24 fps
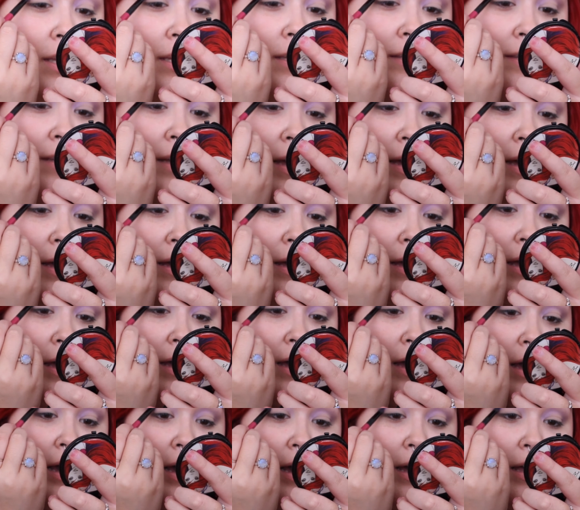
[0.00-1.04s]
this
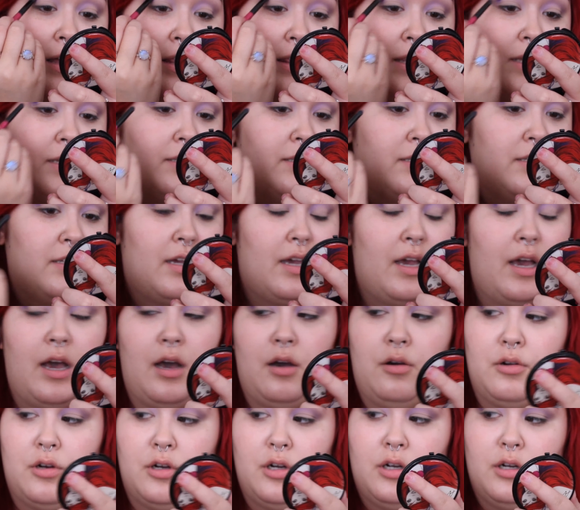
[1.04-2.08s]
in this
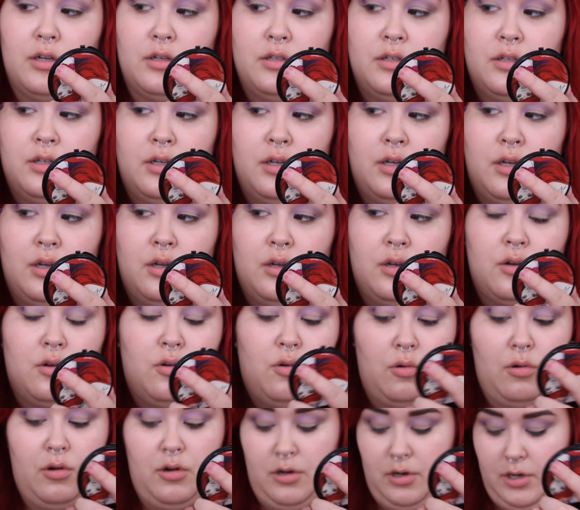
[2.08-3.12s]
outer
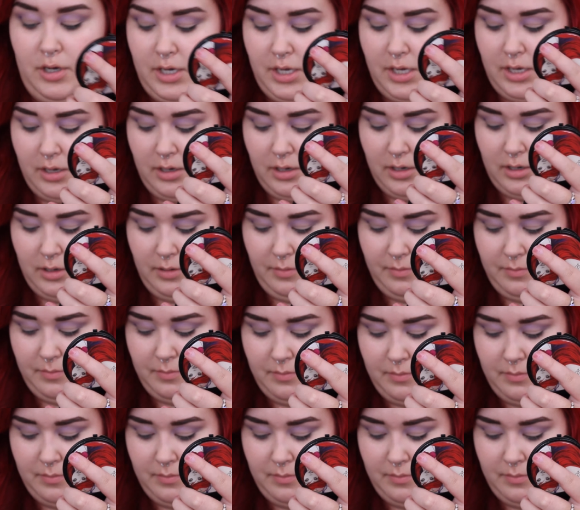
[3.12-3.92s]
corner here.